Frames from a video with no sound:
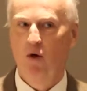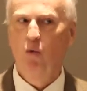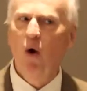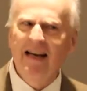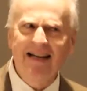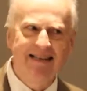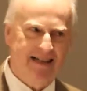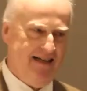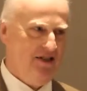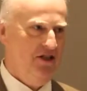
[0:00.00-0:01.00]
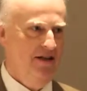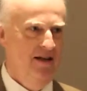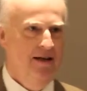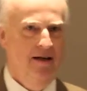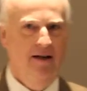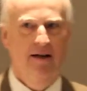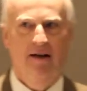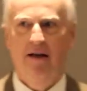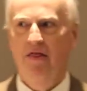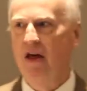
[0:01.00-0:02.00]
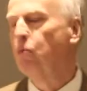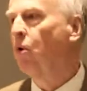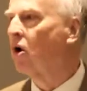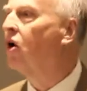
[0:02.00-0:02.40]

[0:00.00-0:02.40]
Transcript: What is it that we're